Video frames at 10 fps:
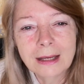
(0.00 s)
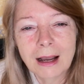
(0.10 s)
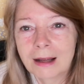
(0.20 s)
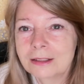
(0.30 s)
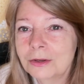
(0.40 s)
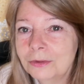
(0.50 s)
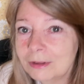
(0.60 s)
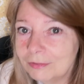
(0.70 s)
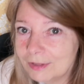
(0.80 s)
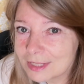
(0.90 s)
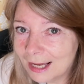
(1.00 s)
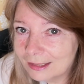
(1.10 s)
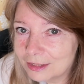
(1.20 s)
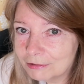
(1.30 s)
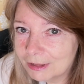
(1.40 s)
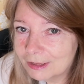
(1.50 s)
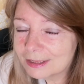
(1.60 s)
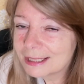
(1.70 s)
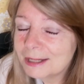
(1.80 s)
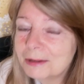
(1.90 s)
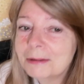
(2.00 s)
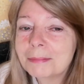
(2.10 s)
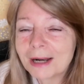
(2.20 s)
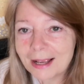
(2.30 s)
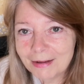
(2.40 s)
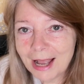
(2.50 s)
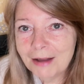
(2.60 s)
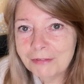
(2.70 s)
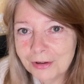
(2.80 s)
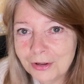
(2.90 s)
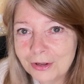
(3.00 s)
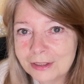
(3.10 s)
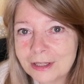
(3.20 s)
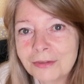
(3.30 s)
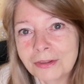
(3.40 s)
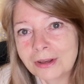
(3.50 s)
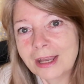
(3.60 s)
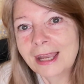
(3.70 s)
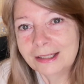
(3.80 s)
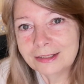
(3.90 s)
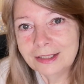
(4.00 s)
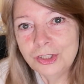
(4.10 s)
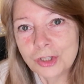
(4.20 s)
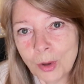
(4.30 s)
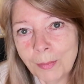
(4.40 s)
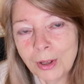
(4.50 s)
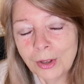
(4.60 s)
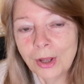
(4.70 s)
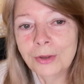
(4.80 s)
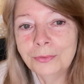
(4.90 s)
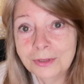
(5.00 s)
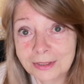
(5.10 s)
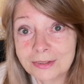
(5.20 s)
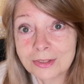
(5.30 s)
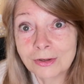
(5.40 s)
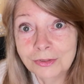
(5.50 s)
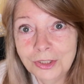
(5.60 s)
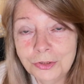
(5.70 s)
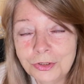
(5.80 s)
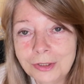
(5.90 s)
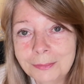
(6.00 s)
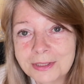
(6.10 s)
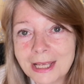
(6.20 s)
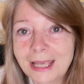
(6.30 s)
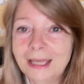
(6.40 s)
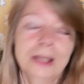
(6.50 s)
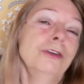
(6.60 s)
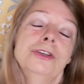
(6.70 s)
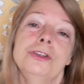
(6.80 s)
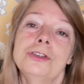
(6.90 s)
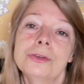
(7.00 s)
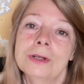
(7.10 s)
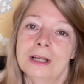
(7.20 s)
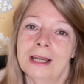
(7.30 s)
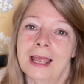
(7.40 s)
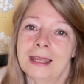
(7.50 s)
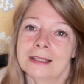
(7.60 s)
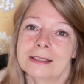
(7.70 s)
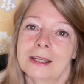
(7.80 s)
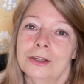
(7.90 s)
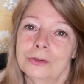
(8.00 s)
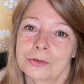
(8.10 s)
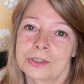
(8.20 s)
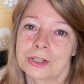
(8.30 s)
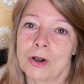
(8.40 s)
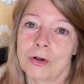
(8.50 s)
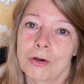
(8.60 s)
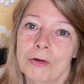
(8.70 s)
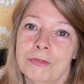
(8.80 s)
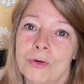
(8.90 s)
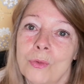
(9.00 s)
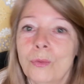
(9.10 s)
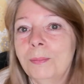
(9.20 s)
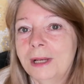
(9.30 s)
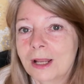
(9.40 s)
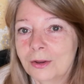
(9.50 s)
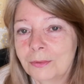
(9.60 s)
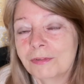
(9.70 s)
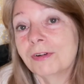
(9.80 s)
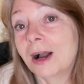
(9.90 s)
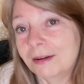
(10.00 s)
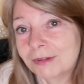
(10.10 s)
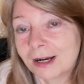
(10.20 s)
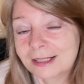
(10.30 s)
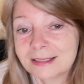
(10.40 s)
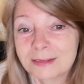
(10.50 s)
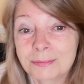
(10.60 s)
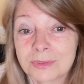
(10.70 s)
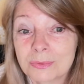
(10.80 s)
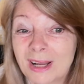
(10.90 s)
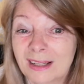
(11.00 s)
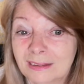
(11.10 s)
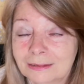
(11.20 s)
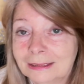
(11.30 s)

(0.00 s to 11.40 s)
I don't know if it's accurate, but I have heard other Etsy shop owners on YouTube say you shouldn't let your stock fall below 5 items. Well,